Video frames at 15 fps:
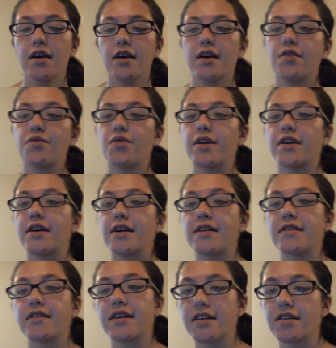and whatnot.
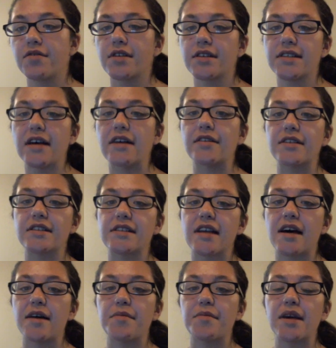Like, you can tell it's
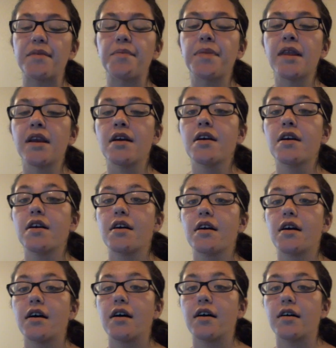not me.
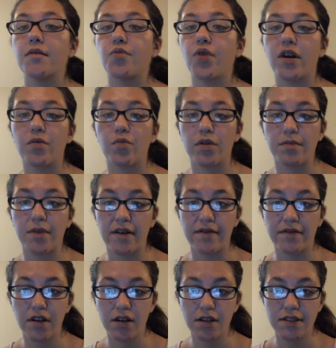When I'm with my
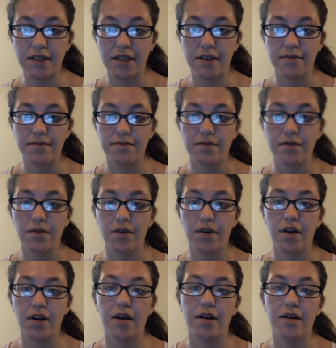fiance,
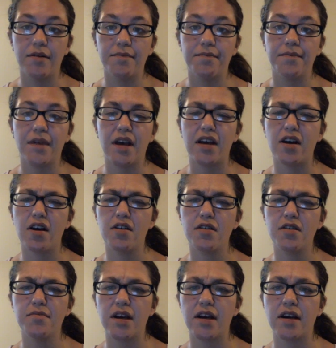I call
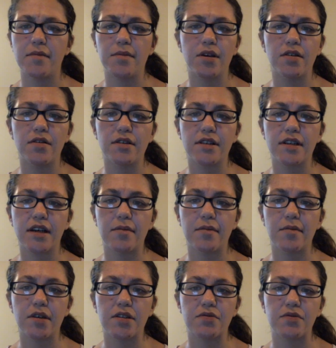him my hubby all the time
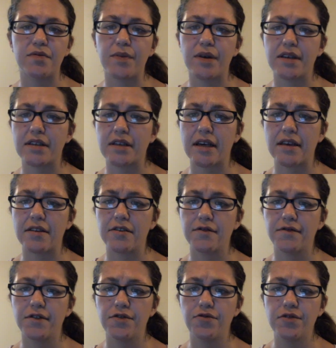because we've been together
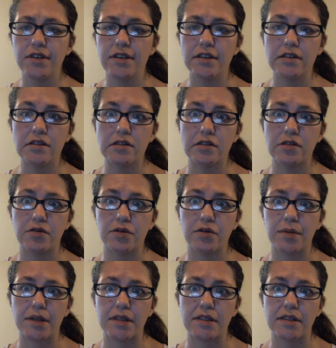for 3 years, so we
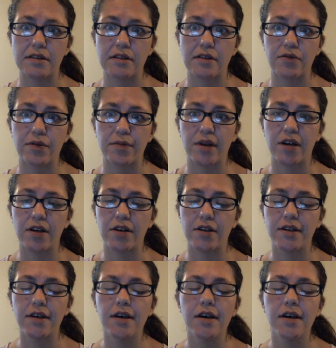basically were married.